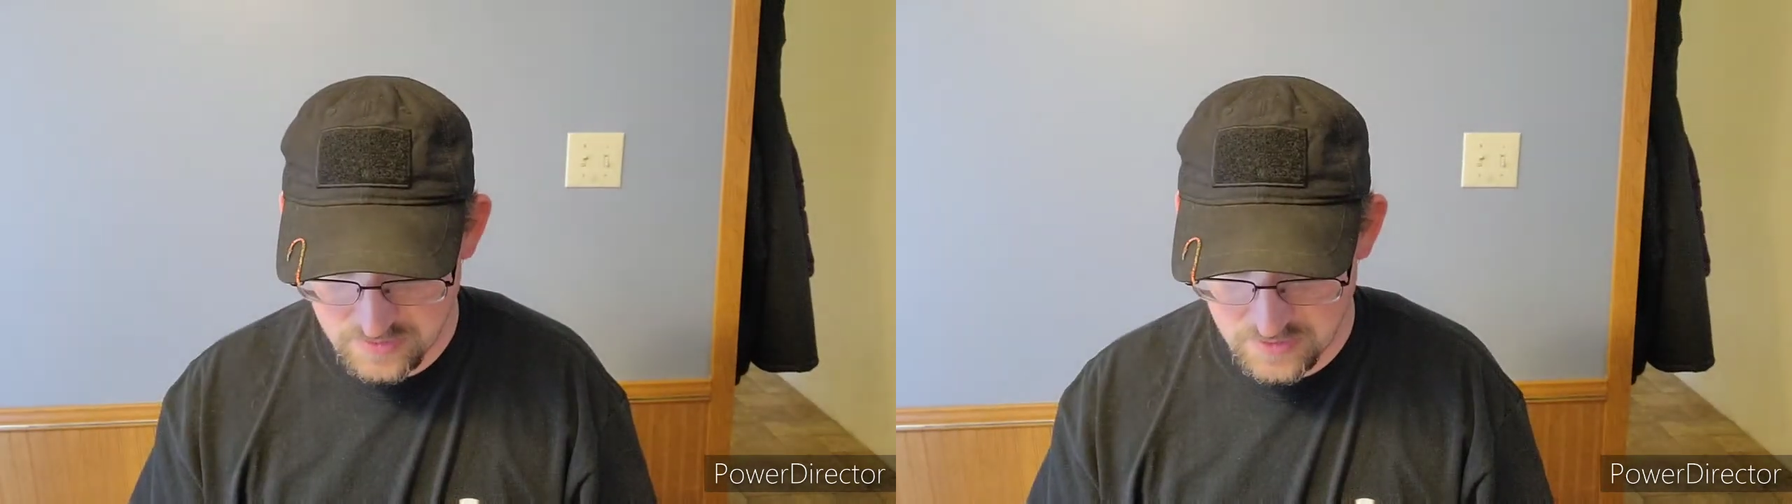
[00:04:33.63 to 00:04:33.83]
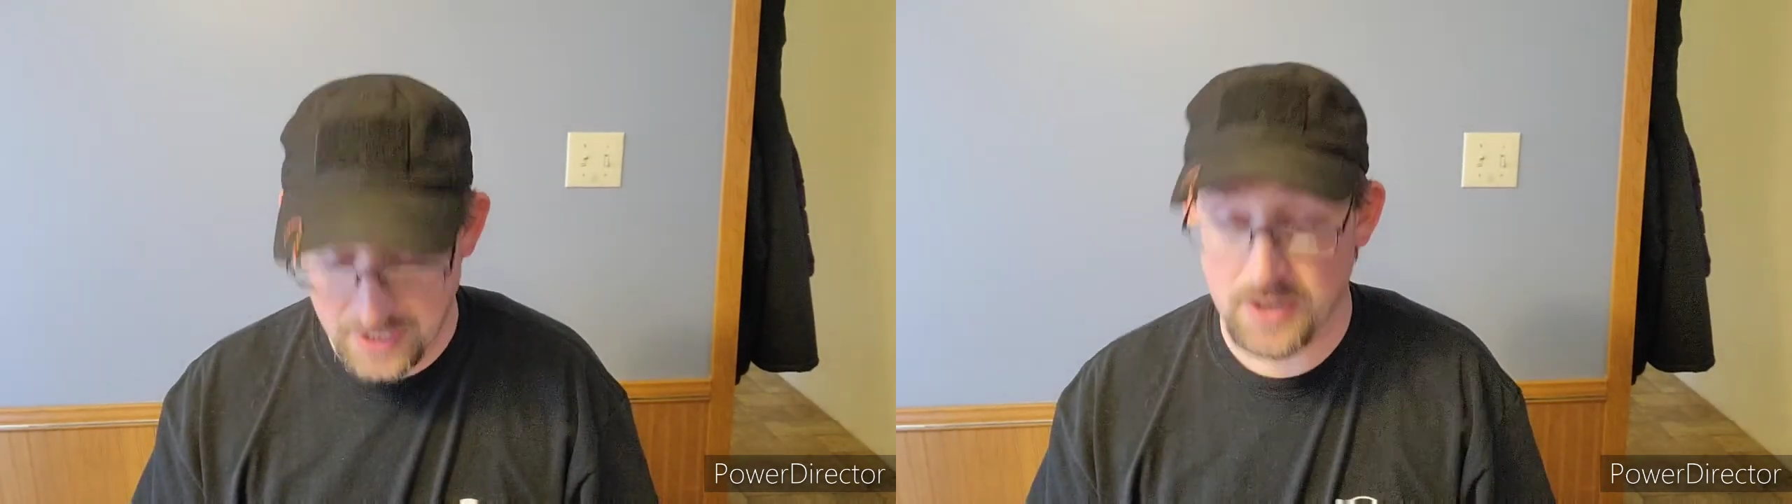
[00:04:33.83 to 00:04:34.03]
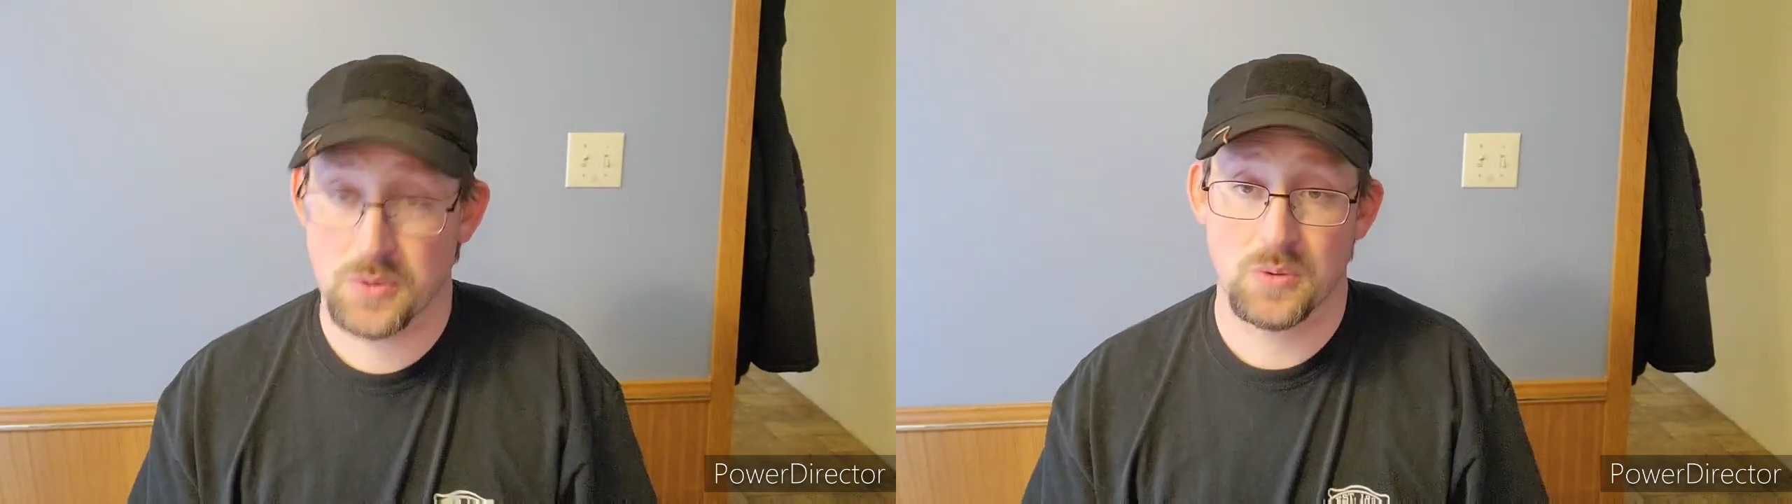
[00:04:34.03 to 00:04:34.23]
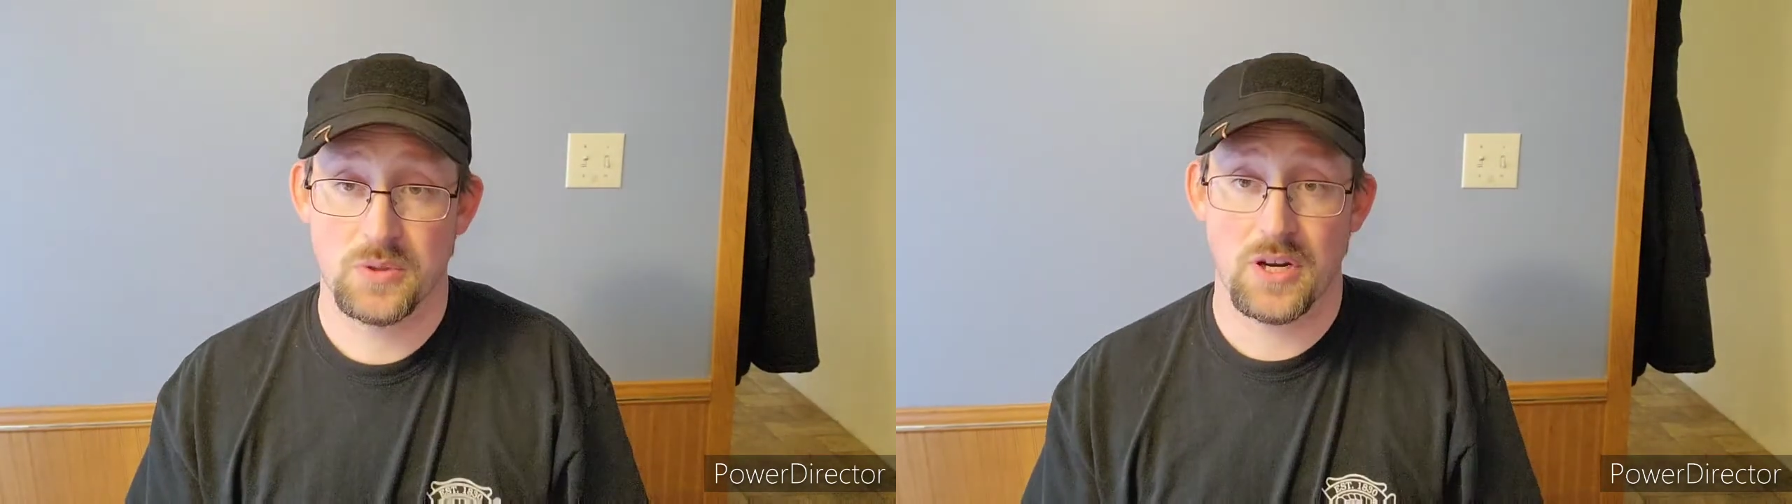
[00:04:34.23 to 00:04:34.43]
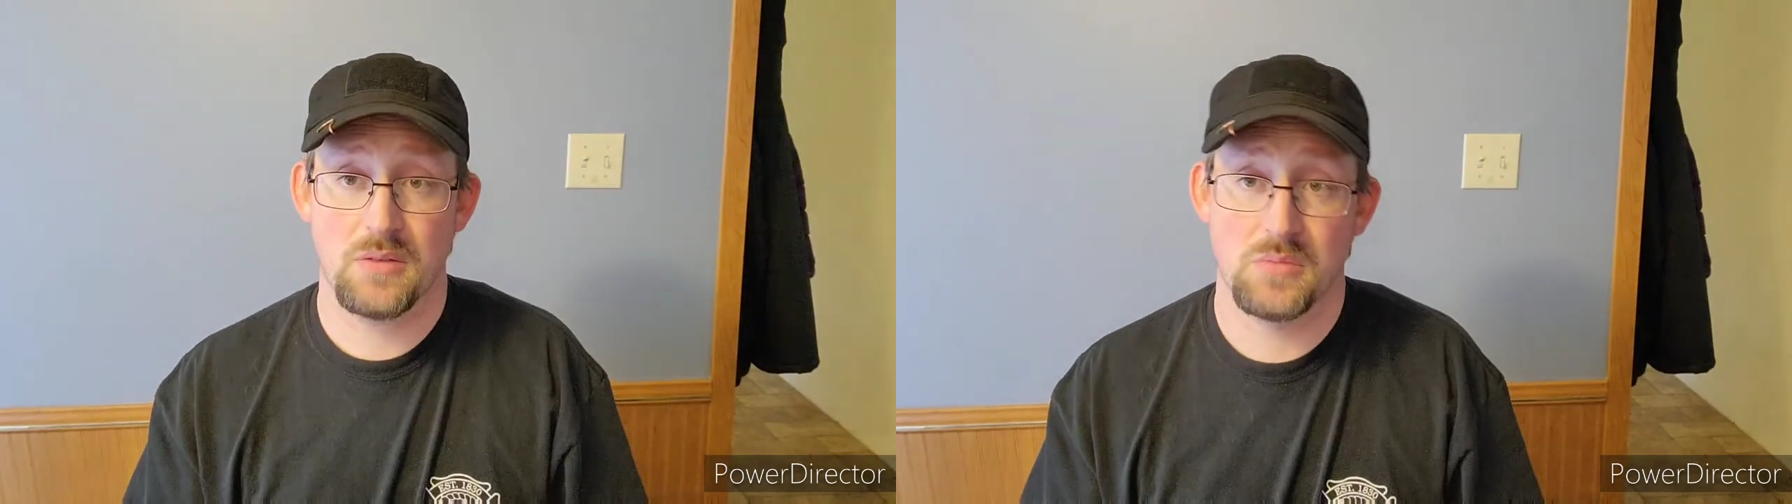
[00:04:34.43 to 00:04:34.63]
the actual
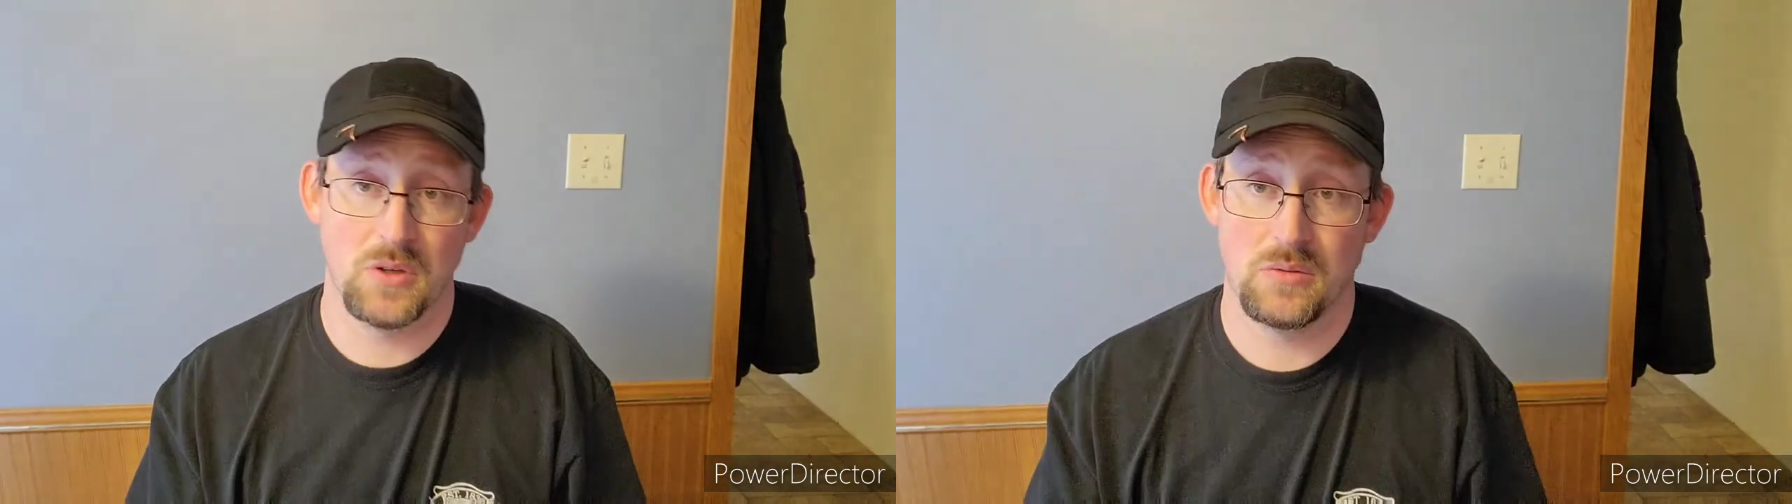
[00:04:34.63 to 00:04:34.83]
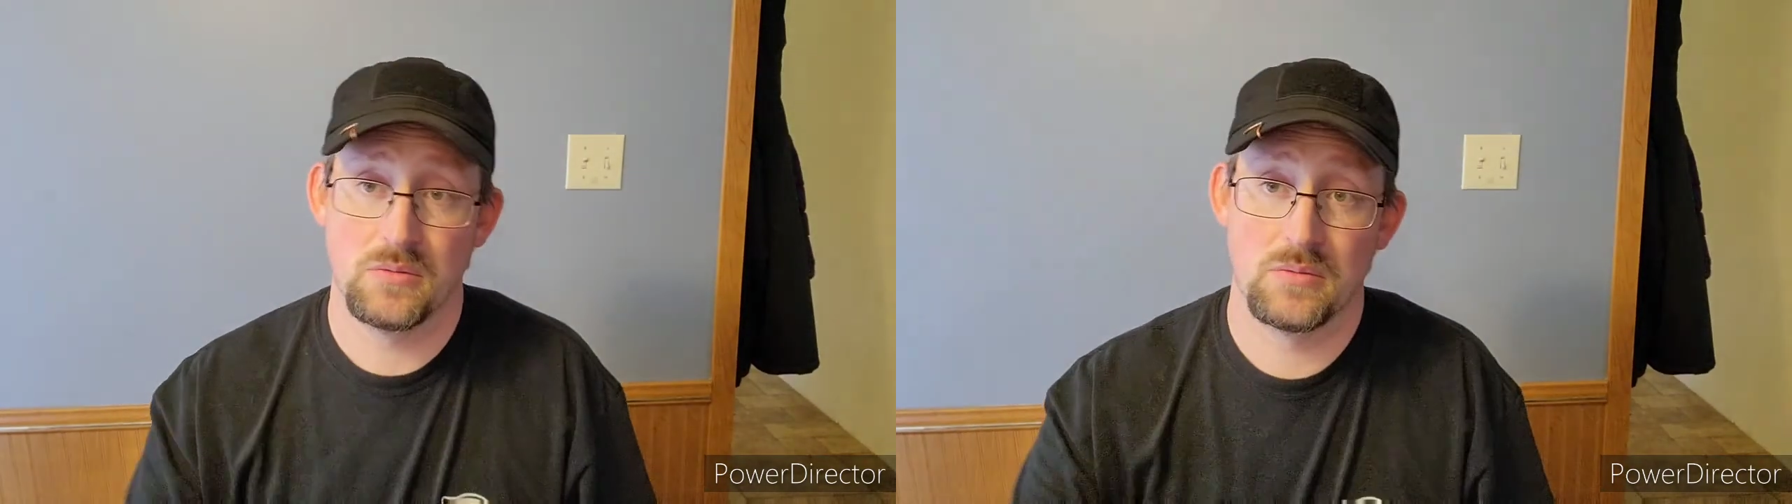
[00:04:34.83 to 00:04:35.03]
John boat.